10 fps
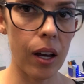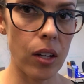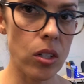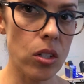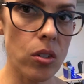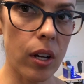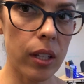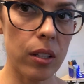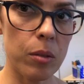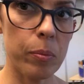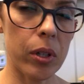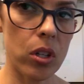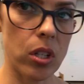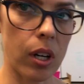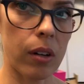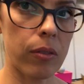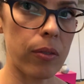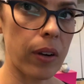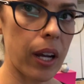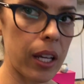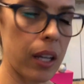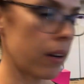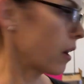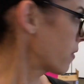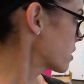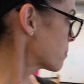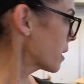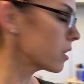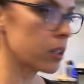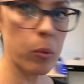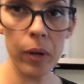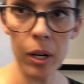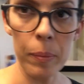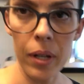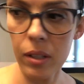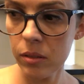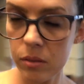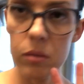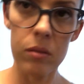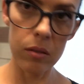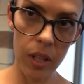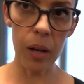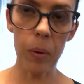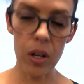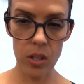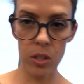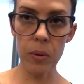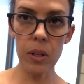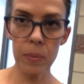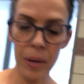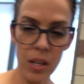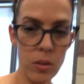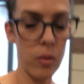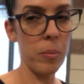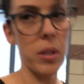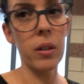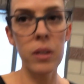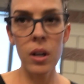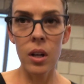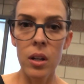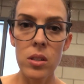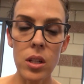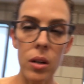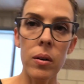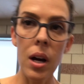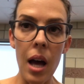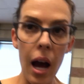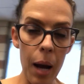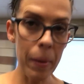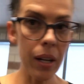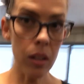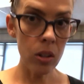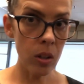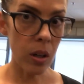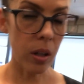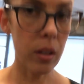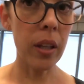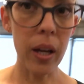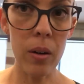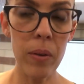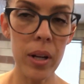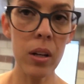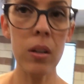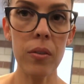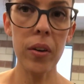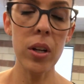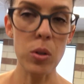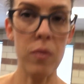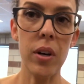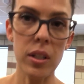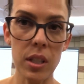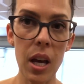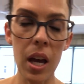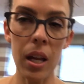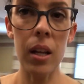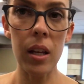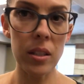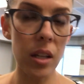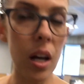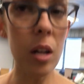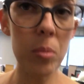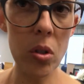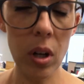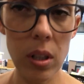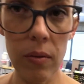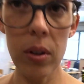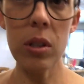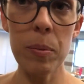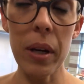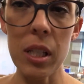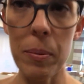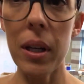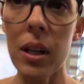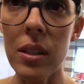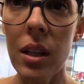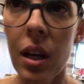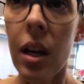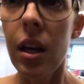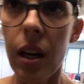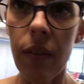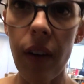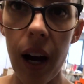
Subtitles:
I just dragged this bookshelf right here. Now, this might look weird, but okay, watch. This is what I did in my high school room too. So I made a nook, like a reading nook for introverts, and it's not an obstructed view space because if